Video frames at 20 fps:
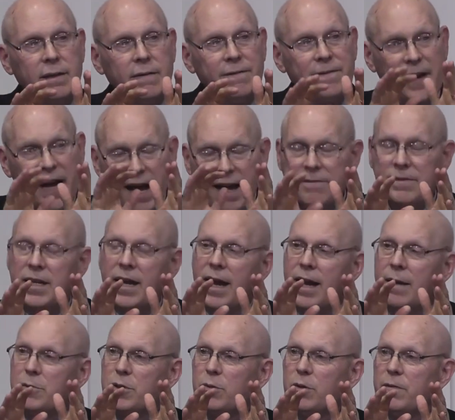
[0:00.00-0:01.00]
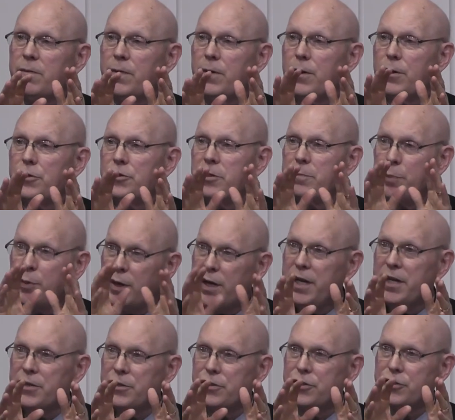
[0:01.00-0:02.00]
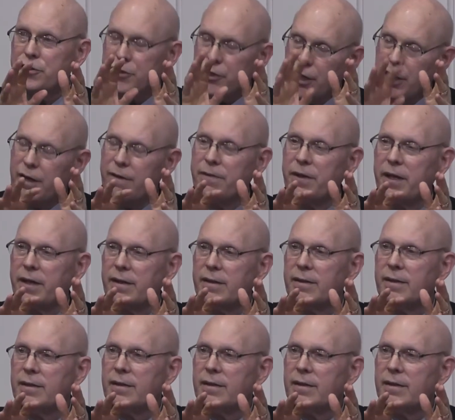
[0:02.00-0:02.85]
Five times it refers to priests serving